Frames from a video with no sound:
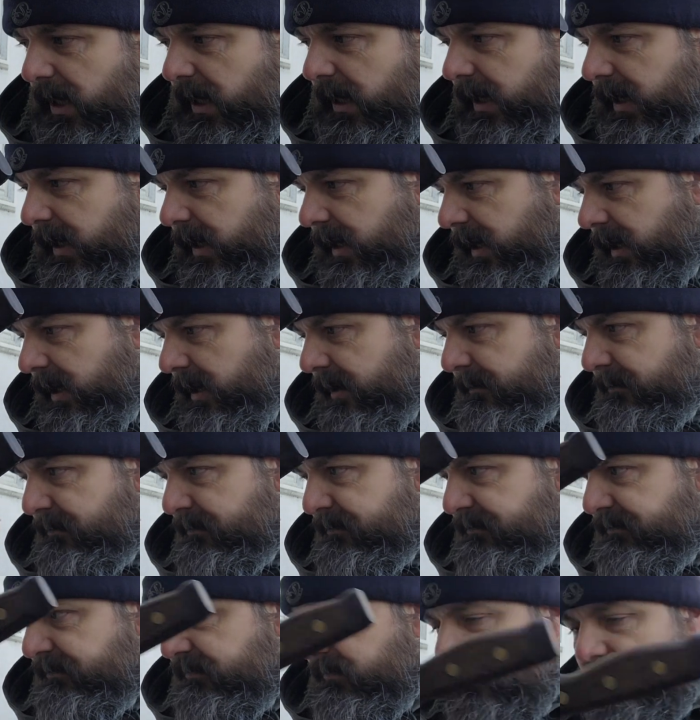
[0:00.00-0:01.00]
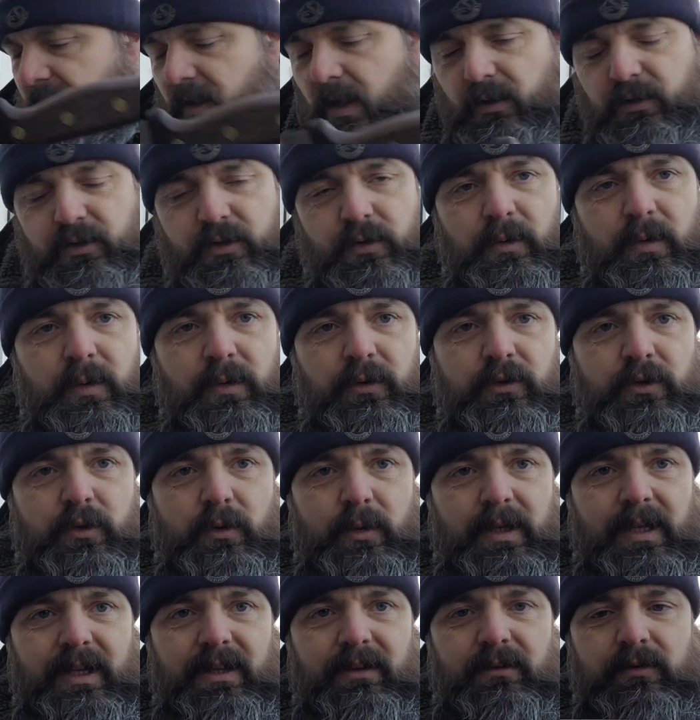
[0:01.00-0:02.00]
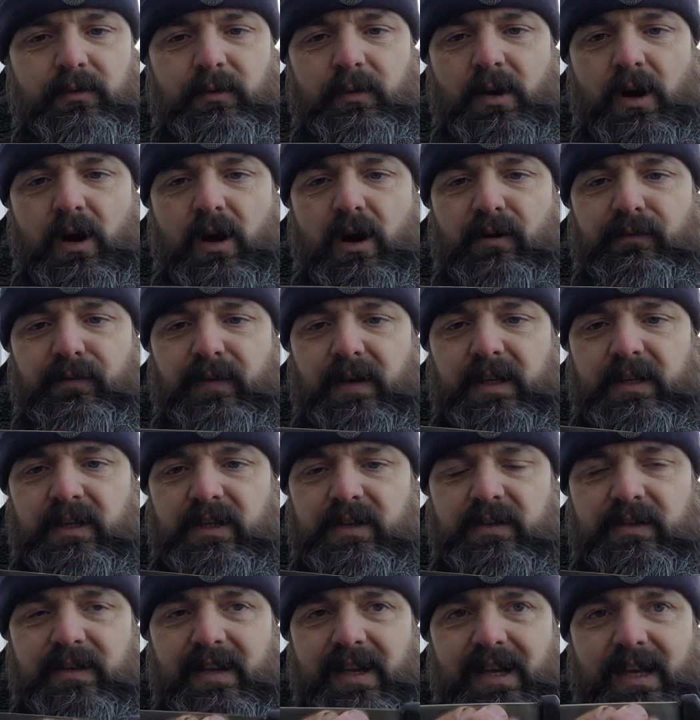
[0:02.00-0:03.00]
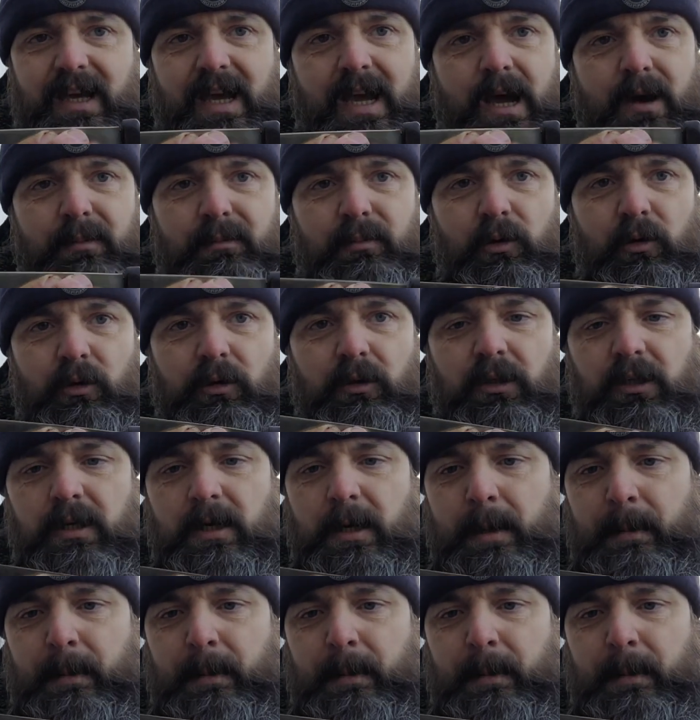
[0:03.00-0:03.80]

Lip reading: you know, 2.5 inch thick apple,